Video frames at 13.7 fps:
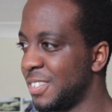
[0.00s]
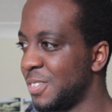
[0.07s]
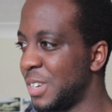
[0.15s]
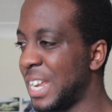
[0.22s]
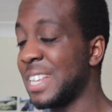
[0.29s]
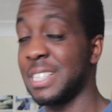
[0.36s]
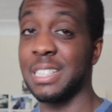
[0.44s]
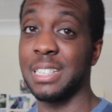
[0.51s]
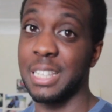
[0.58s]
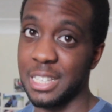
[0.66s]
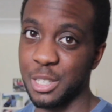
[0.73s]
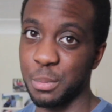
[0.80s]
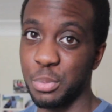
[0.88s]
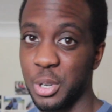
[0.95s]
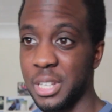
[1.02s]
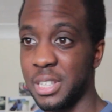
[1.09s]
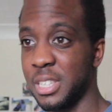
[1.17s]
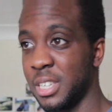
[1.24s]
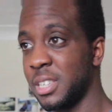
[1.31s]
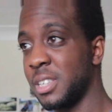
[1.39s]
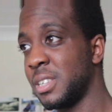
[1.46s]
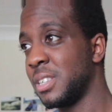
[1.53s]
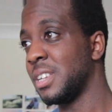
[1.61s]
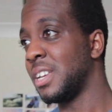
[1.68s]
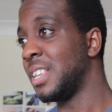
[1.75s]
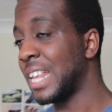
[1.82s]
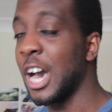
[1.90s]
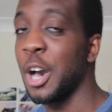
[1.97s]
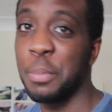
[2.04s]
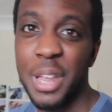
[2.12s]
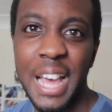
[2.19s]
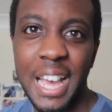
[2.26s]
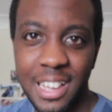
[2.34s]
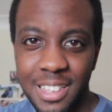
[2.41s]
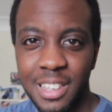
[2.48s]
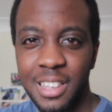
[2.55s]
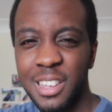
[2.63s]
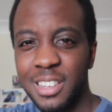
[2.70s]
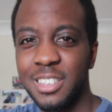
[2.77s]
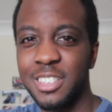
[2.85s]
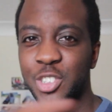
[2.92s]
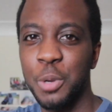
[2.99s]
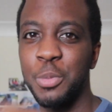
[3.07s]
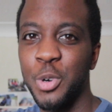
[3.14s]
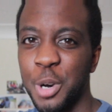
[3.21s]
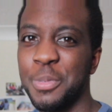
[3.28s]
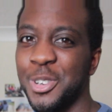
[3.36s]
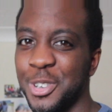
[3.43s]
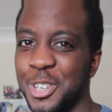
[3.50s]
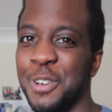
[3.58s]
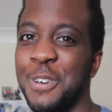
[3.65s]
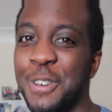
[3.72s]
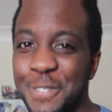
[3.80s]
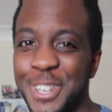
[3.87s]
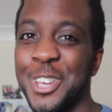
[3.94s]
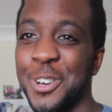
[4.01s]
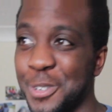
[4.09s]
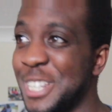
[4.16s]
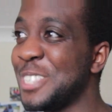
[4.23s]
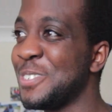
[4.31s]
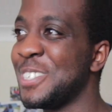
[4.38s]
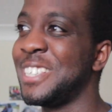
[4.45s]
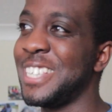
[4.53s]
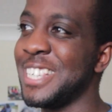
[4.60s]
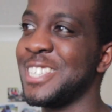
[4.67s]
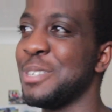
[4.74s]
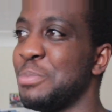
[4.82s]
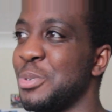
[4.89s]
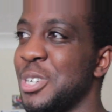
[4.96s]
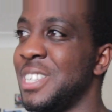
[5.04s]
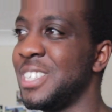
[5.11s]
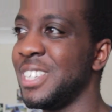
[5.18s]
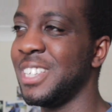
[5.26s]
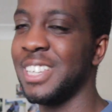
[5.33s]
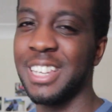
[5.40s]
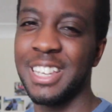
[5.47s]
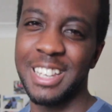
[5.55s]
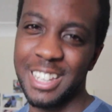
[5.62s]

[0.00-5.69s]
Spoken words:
Well, that's disappointing. And that would be like the top comment on your video. Well, this was disappointing.